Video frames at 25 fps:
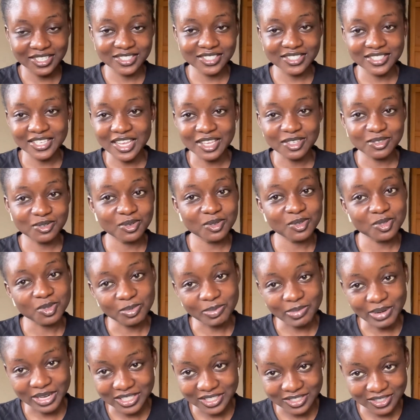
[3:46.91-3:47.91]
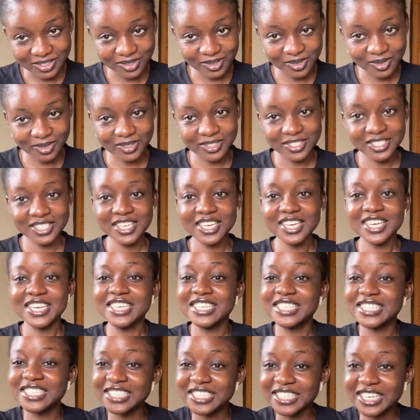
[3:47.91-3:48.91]
that is going to pass this course,
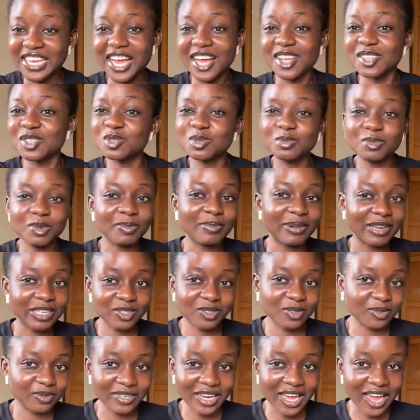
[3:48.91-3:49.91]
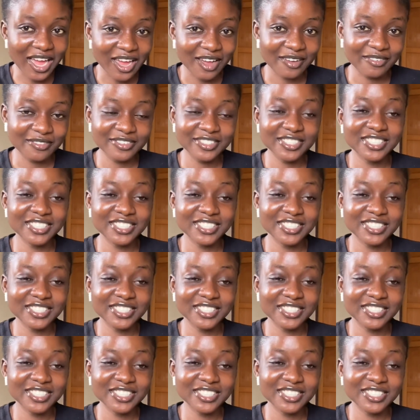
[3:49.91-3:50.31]
she has to be part of that half.